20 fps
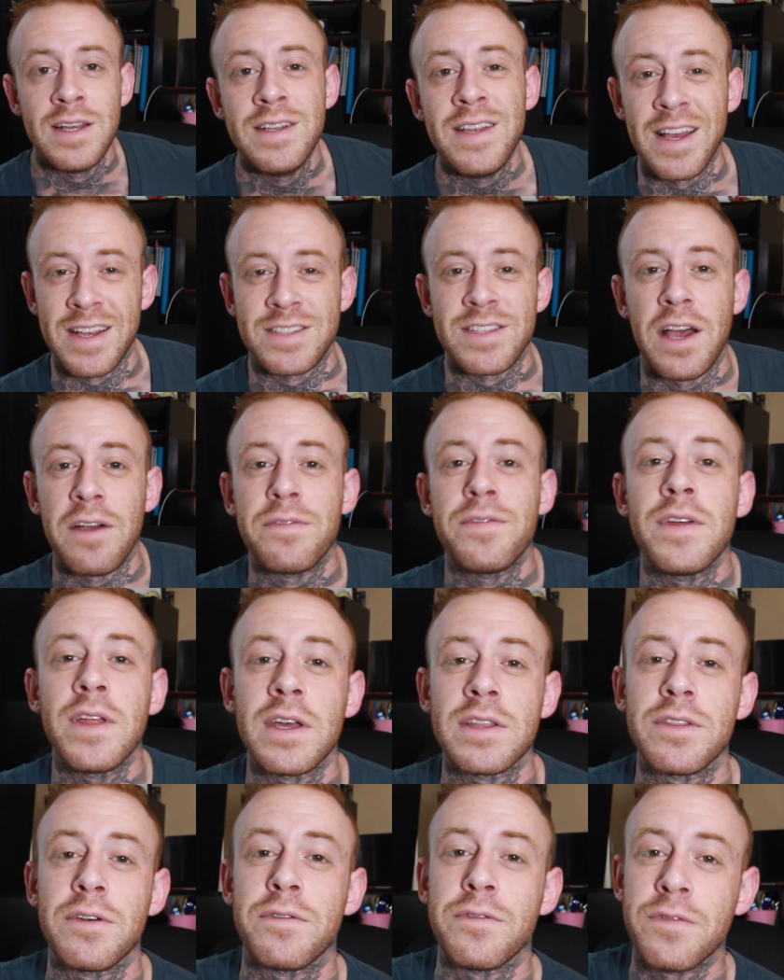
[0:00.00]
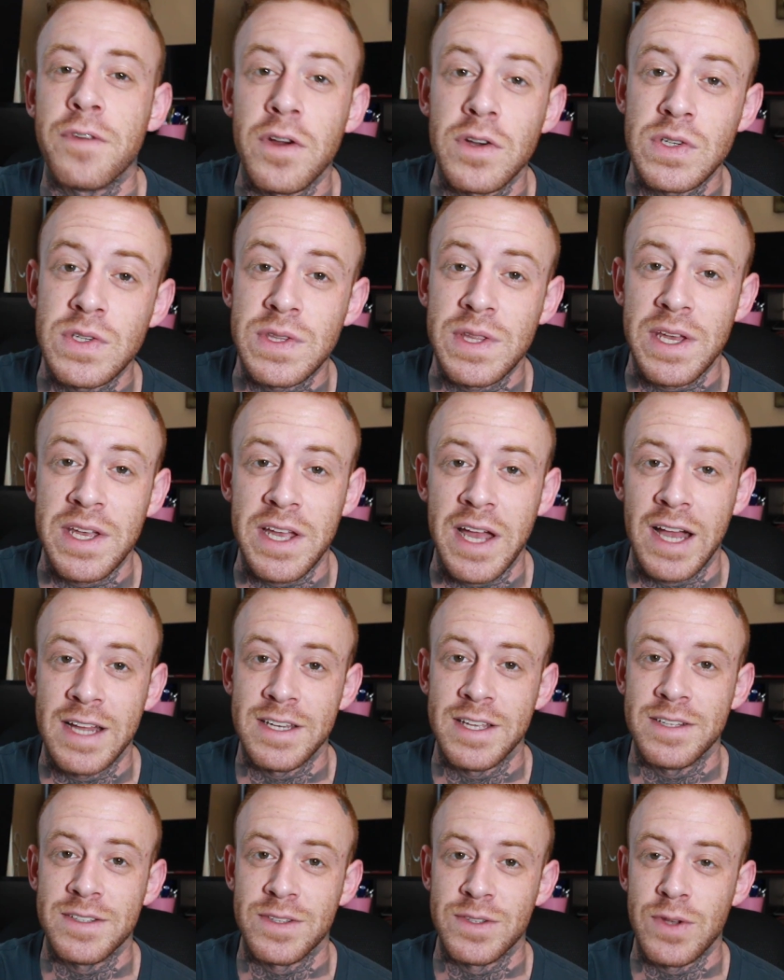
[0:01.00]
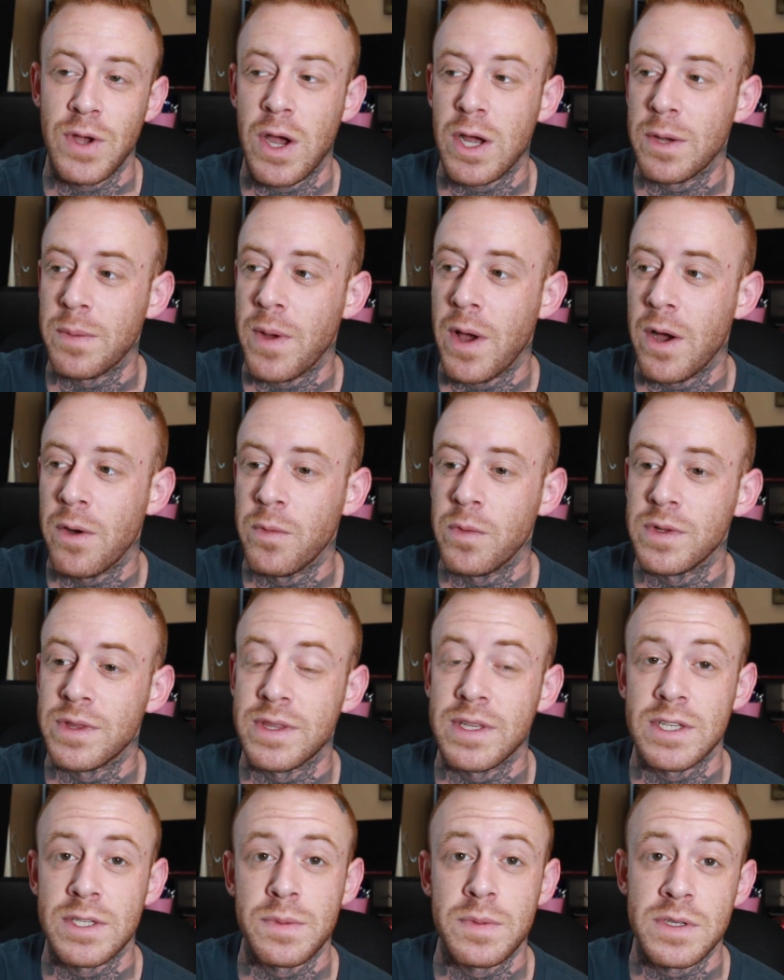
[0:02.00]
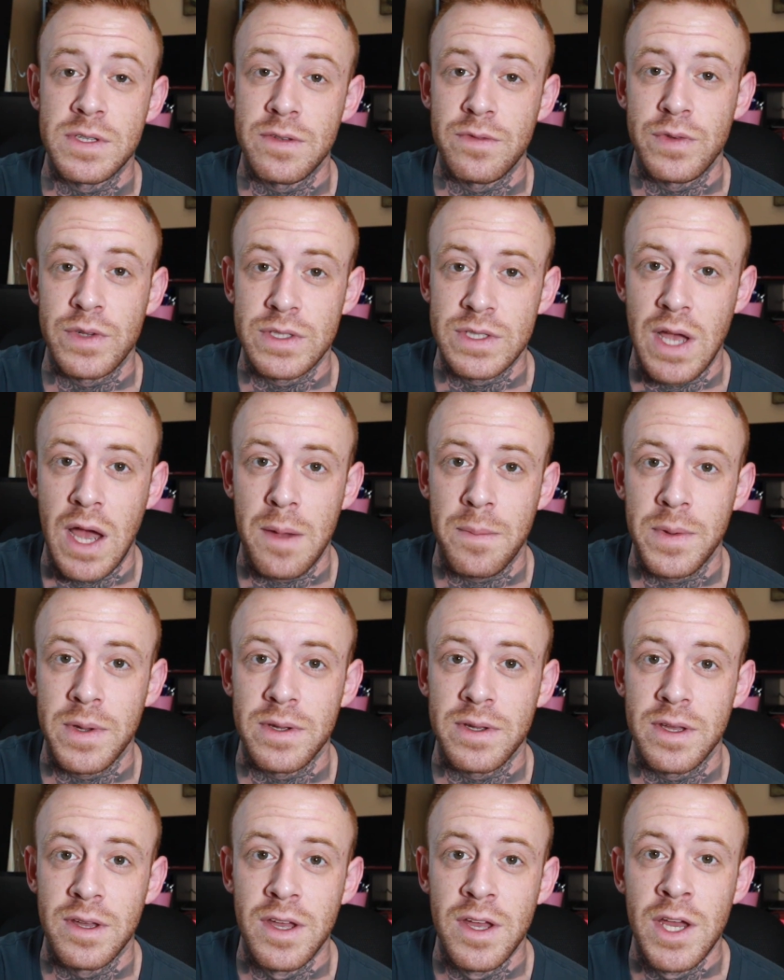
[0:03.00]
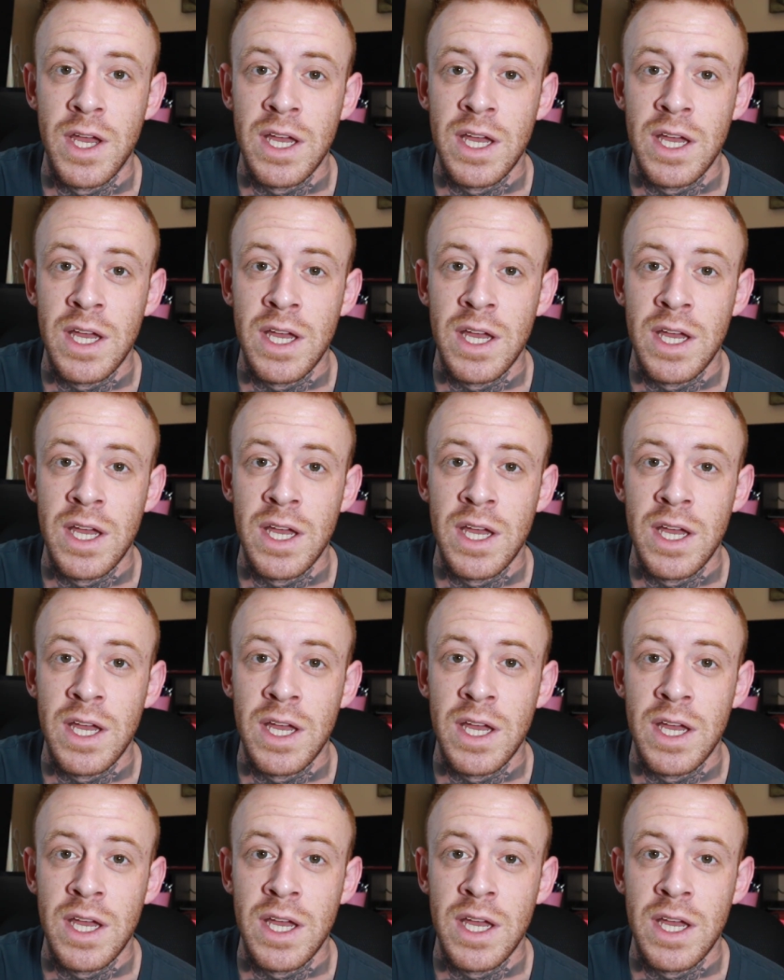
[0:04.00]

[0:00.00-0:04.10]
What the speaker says: Next, I feel like the first thing I need to talk about with this specific topic